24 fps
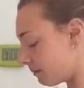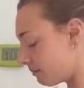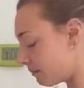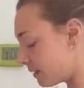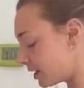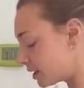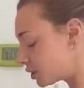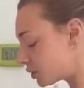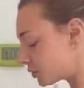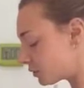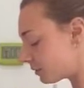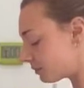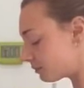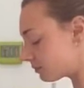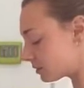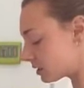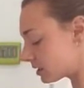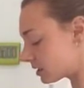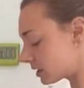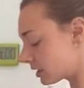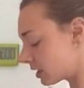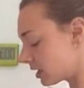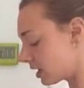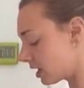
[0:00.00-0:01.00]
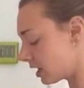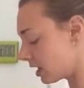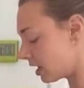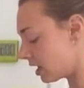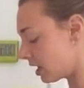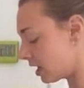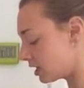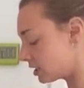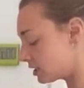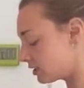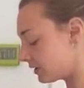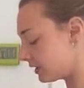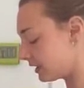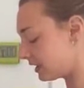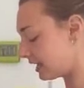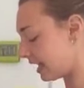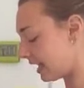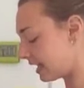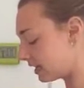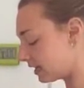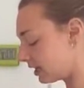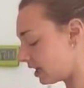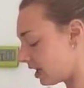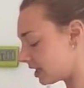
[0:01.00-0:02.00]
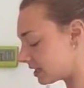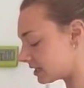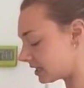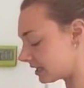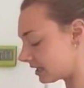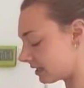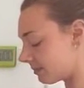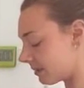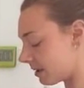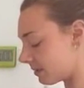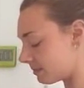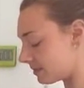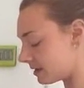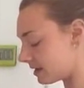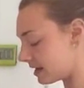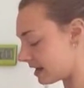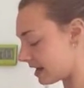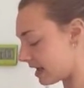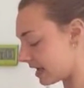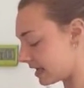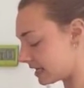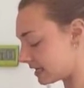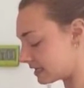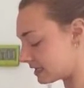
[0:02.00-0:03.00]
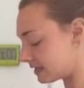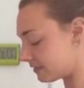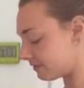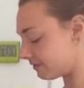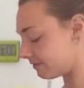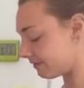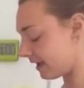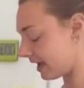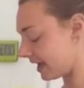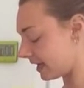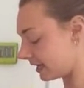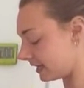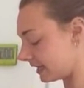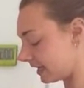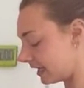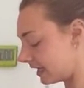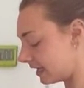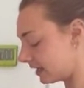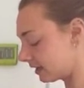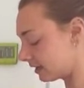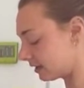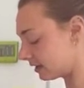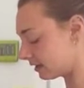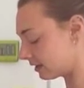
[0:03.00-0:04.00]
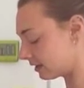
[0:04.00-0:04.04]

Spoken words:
mushrooms. So again, cutting them up nice and finely.